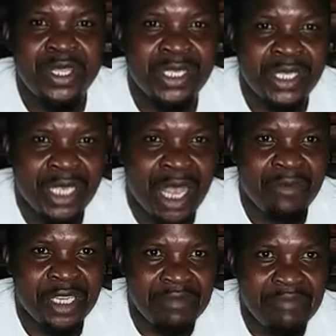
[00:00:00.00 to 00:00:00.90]

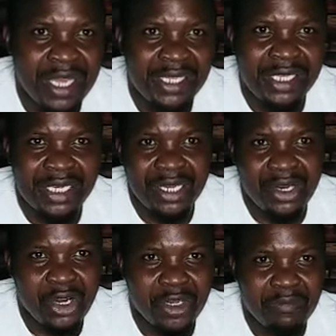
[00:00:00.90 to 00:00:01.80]
Sam Kibet,
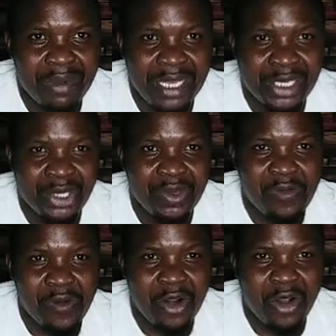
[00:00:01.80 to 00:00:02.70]
God bless you
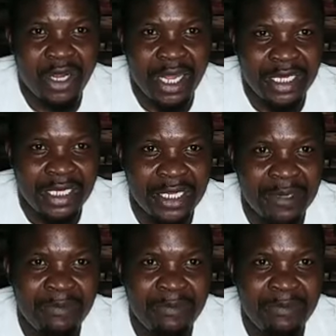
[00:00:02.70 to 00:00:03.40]
for connecting.